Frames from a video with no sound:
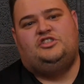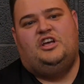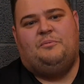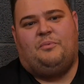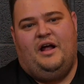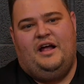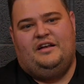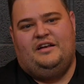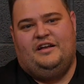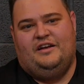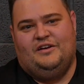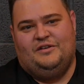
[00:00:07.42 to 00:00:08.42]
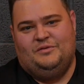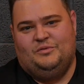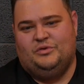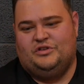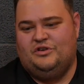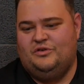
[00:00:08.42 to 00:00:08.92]
Jake Brandon here
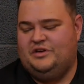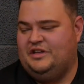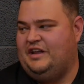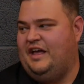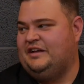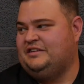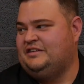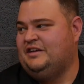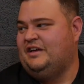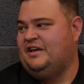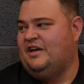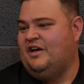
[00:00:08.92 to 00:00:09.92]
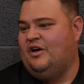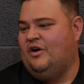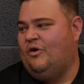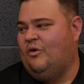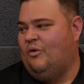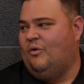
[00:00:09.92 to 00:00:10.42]
with Coug Connect,
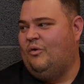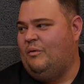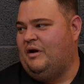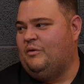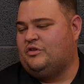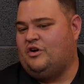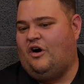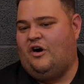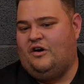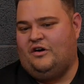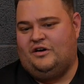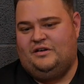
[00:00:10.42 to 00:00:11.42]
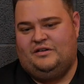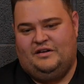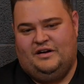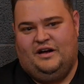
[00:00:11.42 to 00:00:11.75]
here with Carter,